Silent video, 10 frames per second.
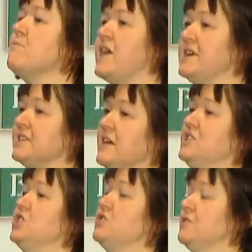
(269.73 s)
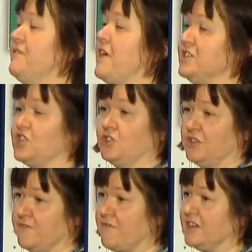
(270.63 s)
way as if I
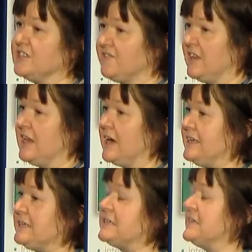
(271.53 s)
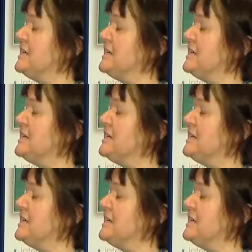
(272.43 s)
stood in front of a light,